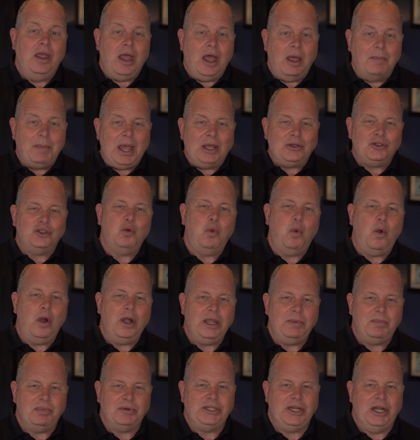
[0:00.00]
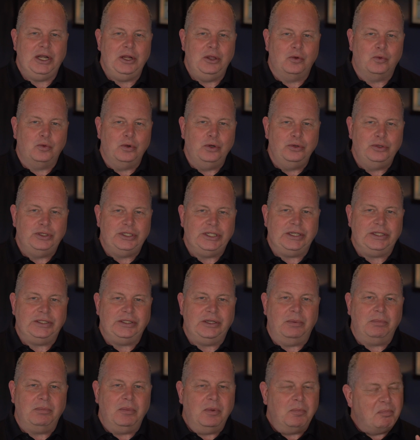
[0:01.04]
about 20% of the root
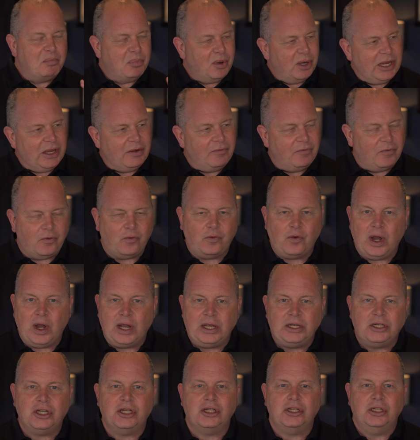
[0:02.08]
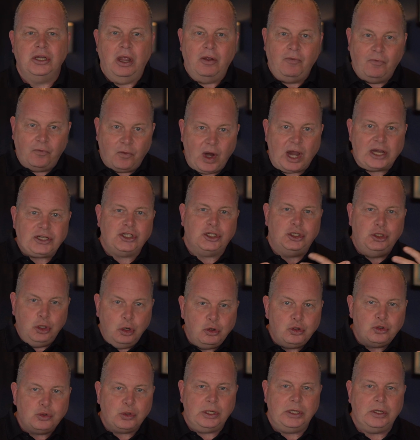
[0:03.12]
system, bring in fresh
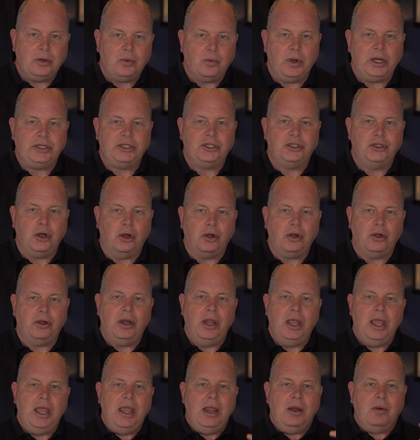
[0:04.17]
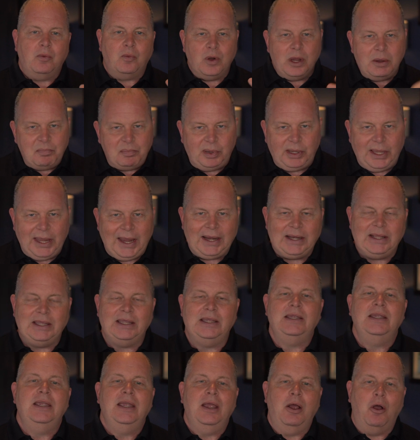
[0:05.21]
nutrient rich dirt, replant it,
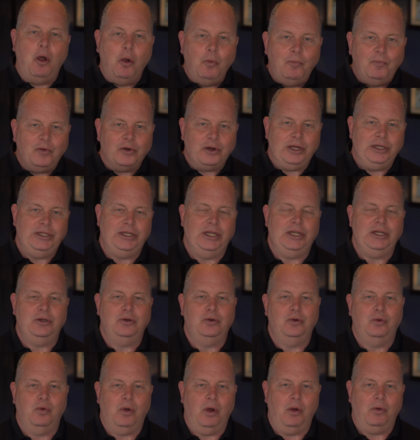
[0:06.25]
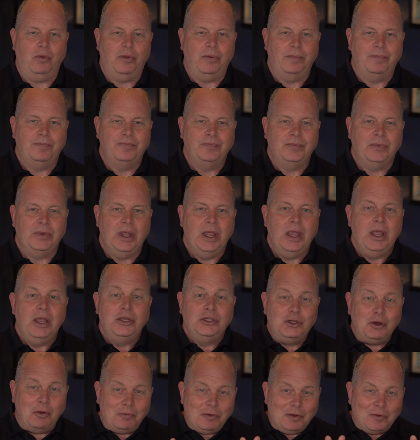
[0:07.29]
hope for continued growth.
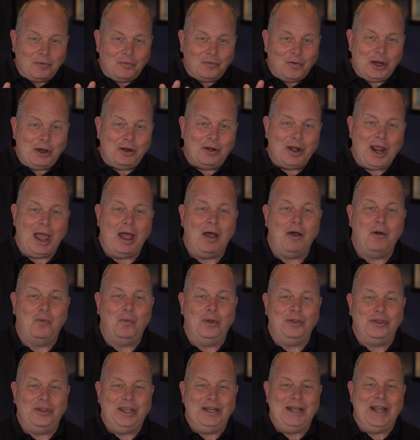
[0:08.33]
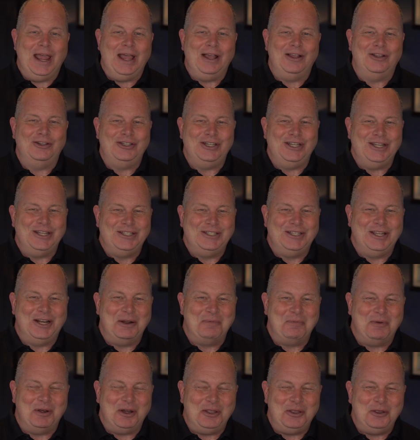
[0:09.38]
So, have you figured out what the analogy is that I'm
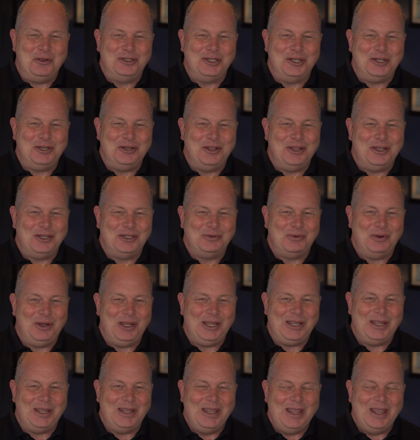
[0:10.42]
going to use on you this week?